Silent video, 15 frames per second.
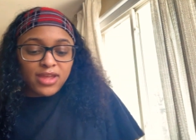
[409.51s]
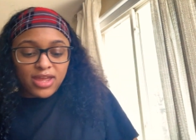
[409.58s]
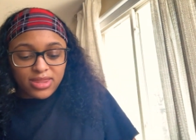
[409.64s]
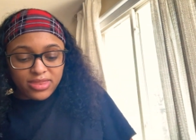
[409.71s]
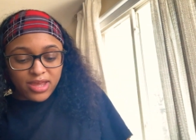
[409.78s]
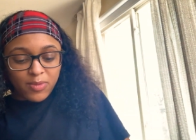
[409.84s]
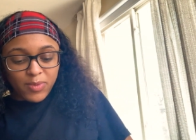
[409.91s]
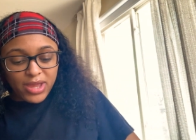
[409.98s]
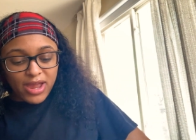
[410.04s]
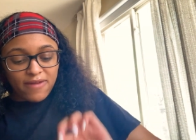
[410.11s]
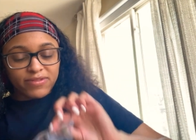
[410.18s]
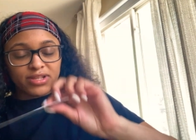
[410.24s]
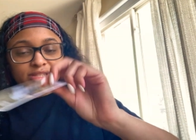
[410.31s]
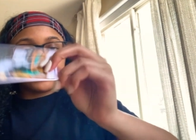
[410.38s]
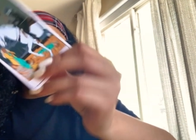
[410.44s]
And then we
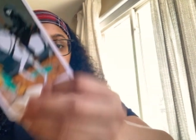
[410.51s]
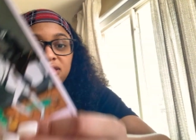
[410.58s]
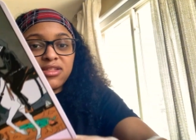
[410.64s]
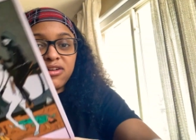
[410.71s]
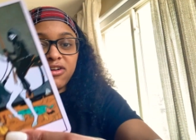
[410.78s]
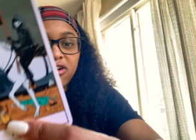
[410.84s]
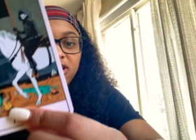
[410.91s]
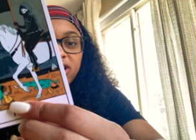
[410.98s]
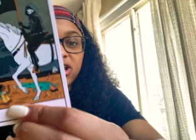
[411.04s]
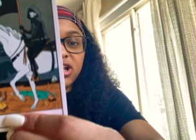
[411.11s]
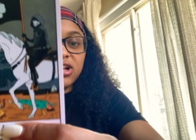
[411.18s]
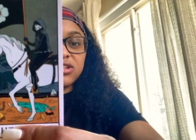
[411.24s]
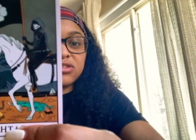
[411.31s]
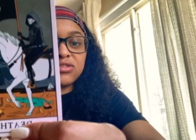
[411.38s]
have the death card here.